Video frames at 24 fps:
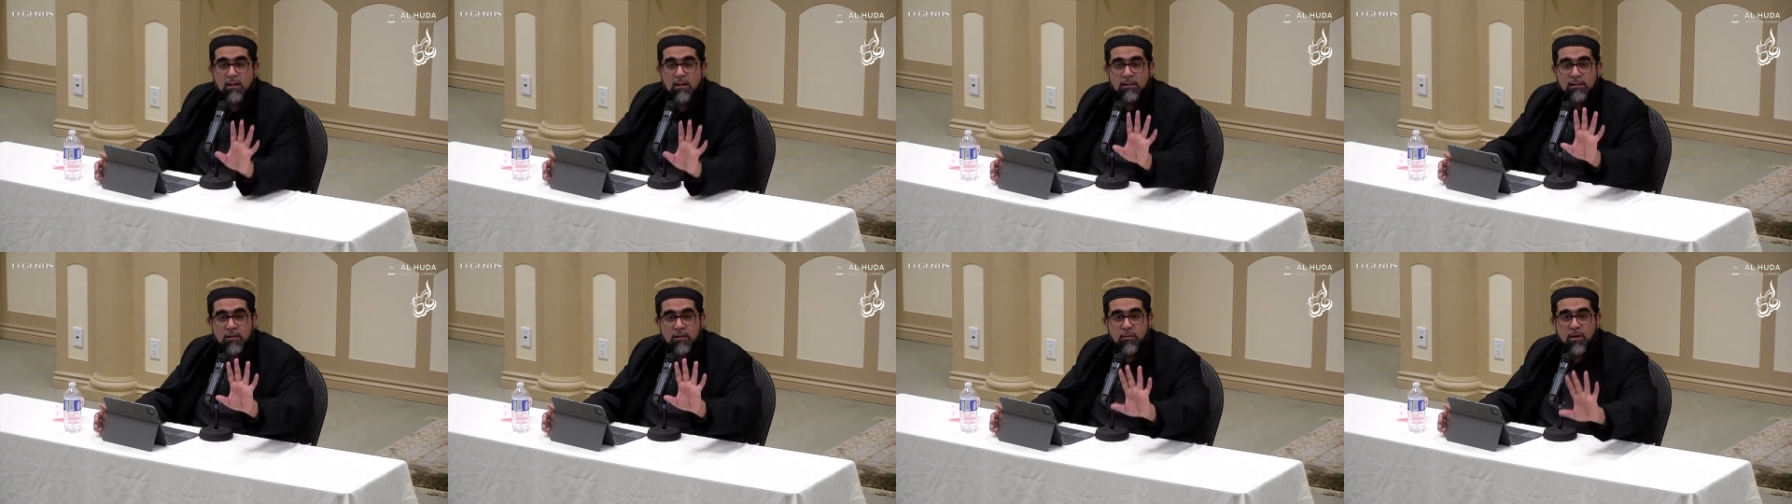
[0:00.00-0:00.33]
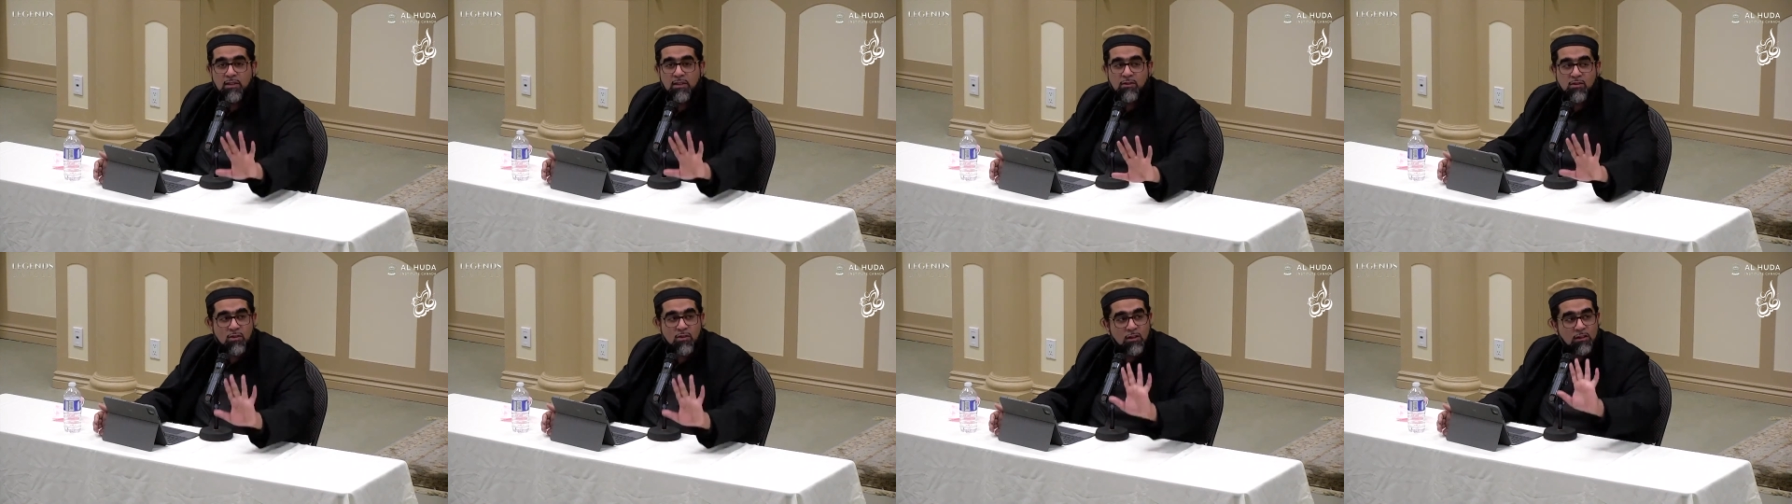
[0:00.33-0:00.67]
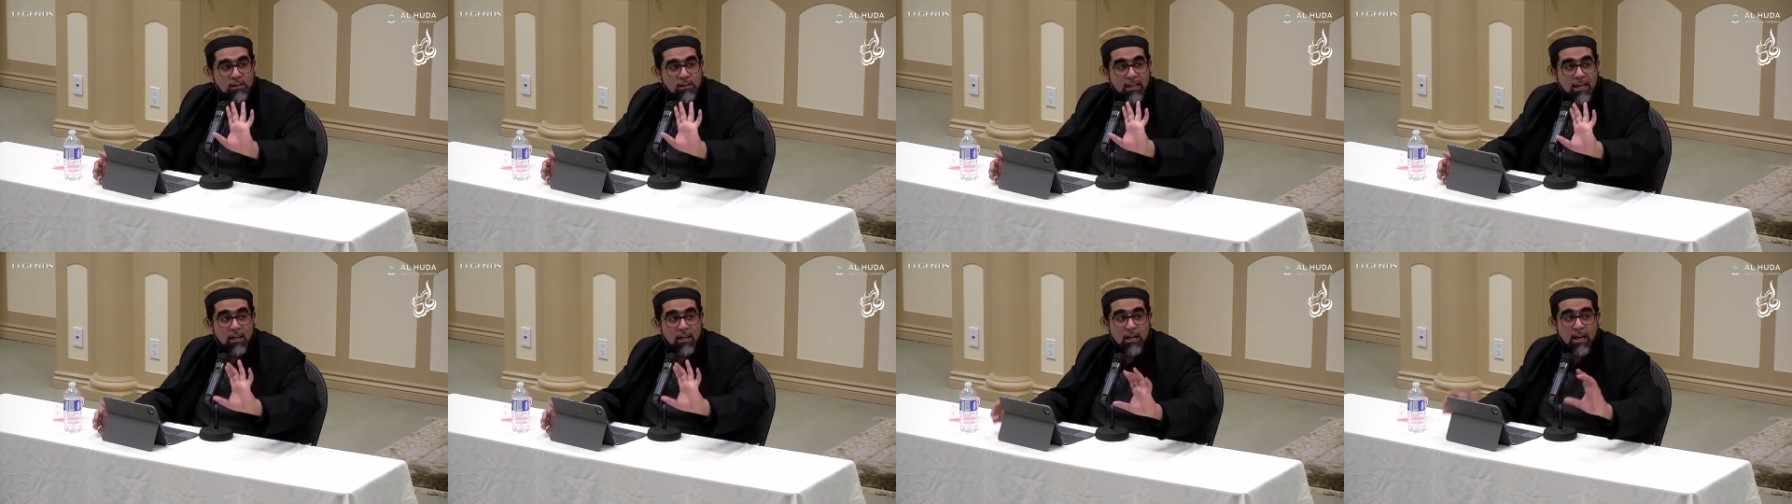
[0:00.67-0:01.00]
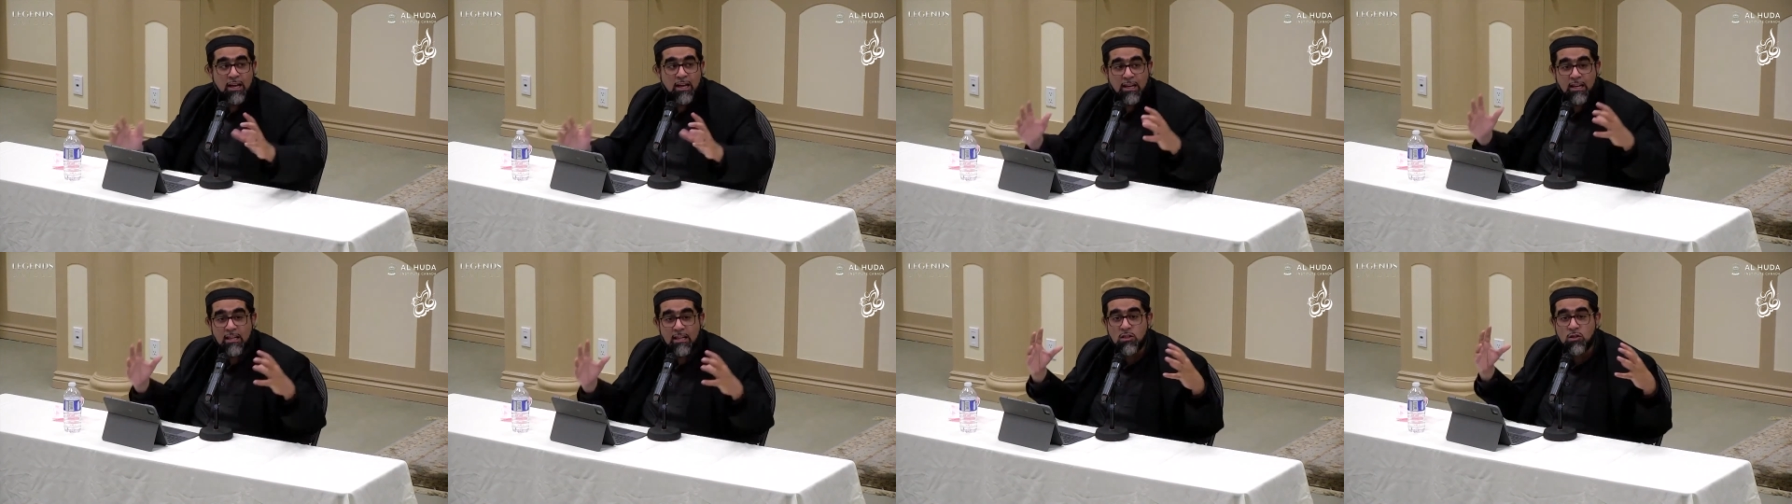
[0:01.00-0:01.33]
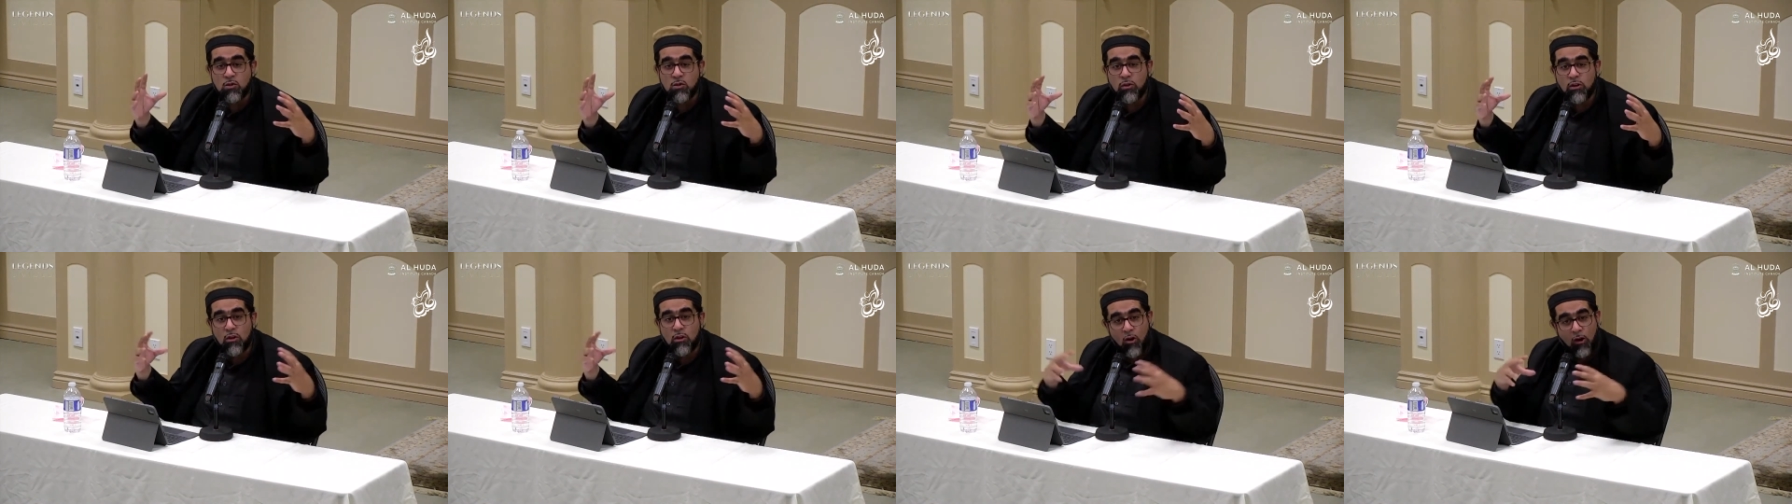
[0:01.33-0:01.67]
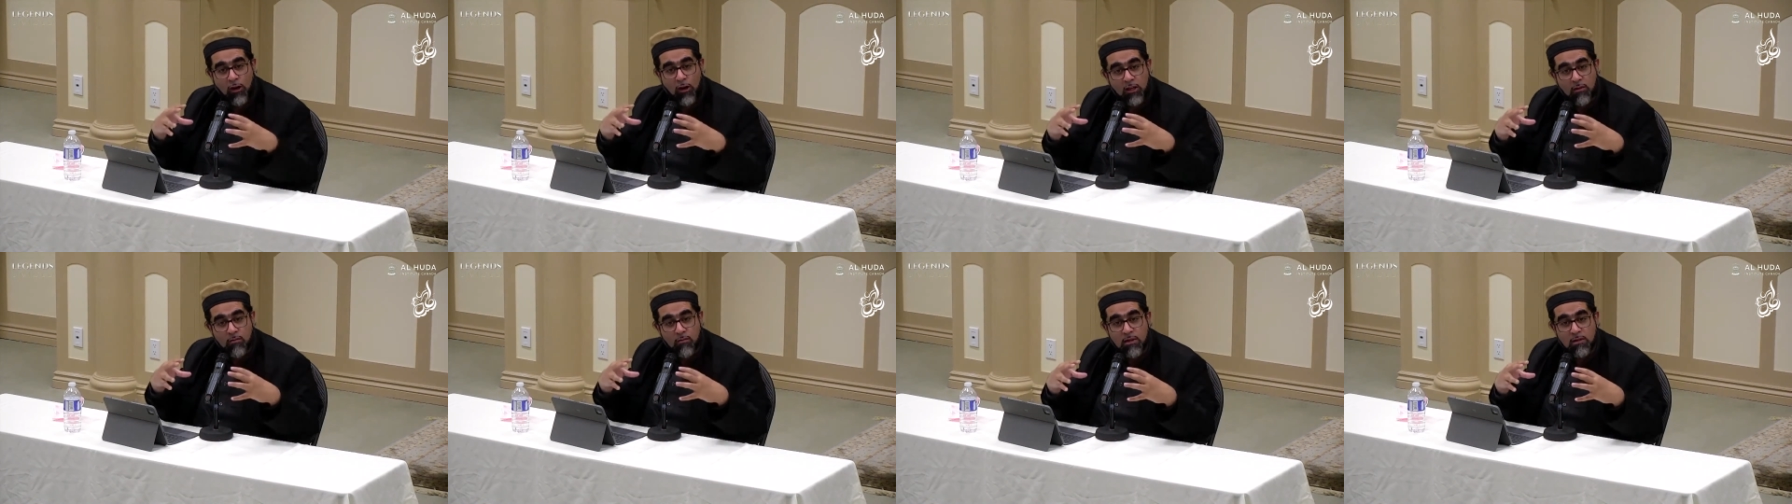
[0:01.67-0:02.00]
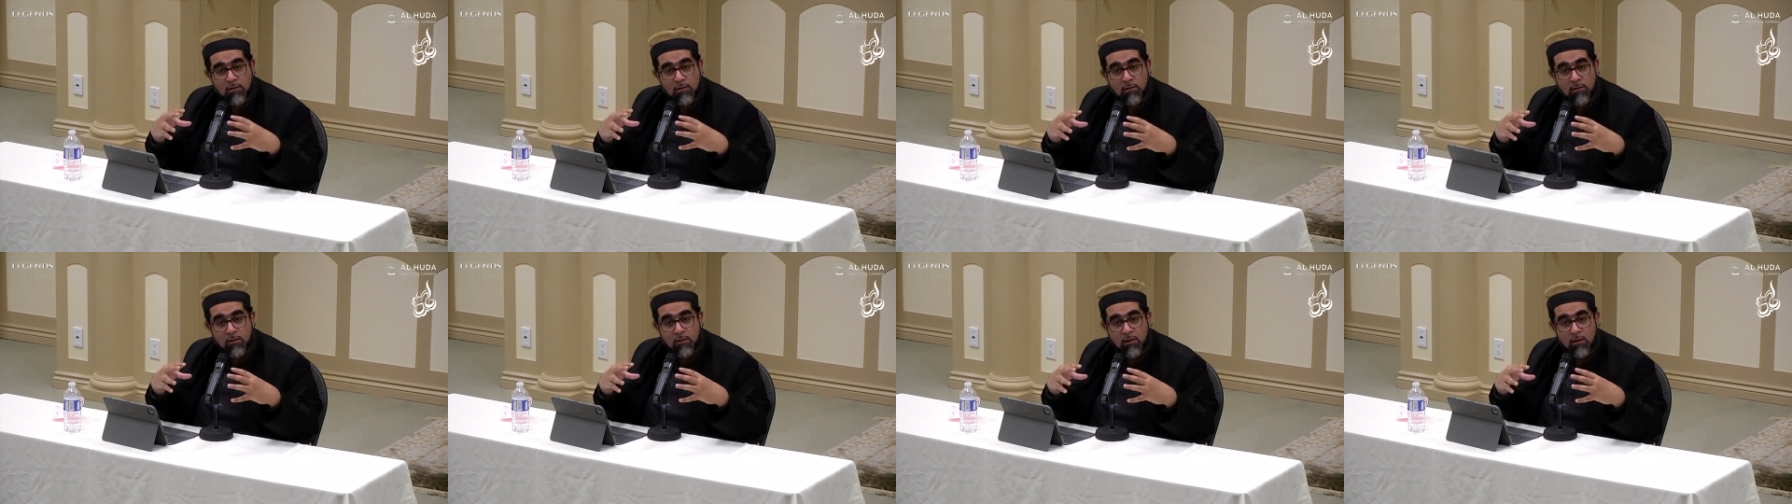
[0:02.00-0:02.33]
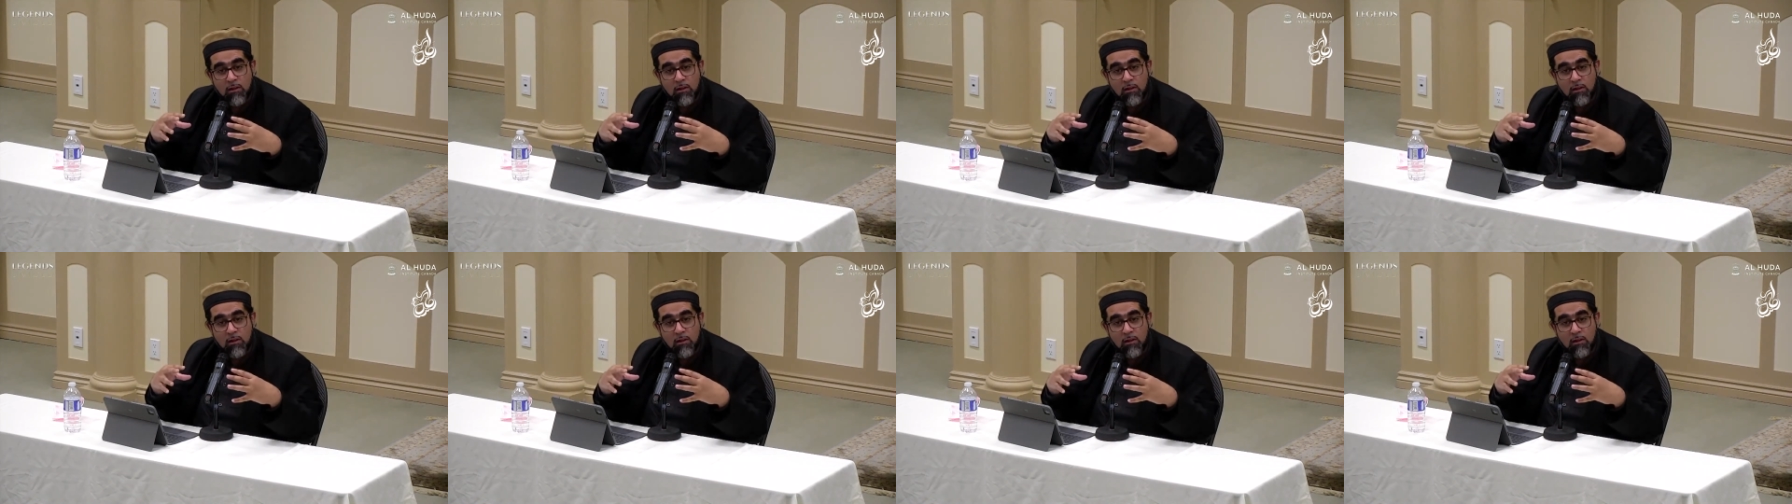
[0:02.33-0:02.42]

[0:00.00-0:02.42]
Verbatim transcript: Damascus, they get into an argument